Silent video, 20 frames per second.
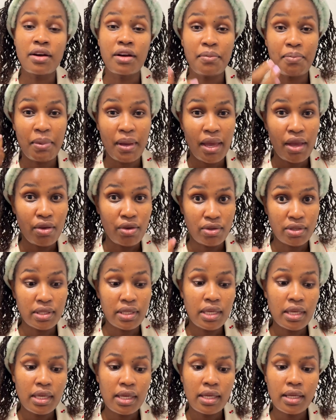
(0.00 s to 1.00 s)
repair your
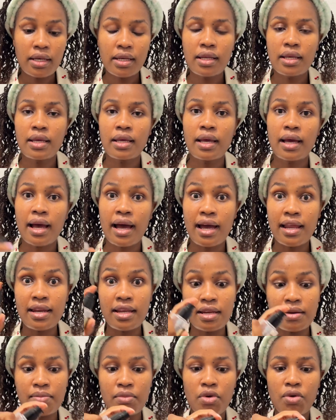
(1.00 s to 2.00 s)
skin, add
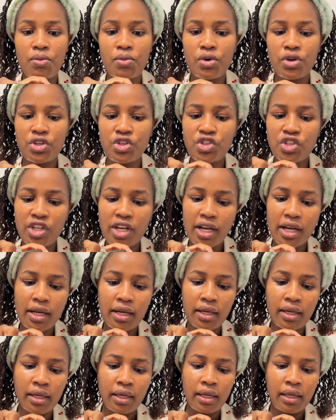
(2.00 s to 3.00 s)
in more moisture,
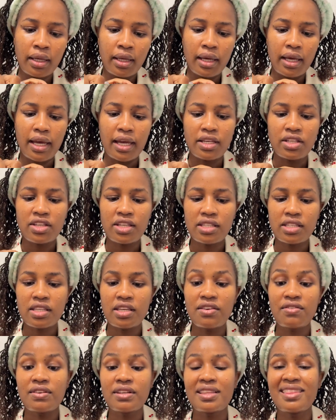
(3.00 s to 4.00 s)
and just
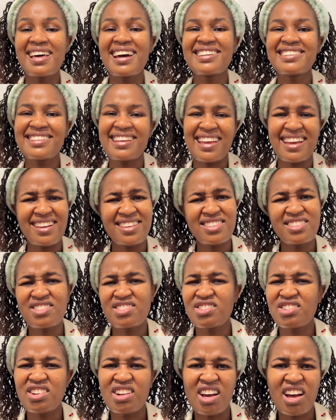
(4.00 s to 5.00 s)
give it that
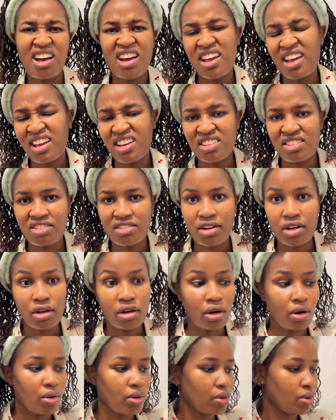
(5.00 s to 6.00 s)
extra
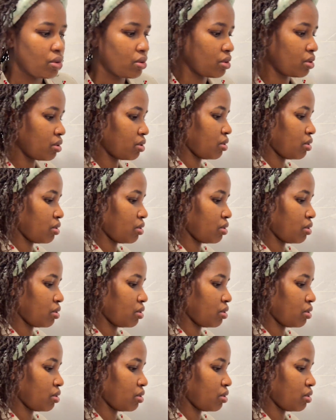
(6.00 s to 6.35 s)
glow.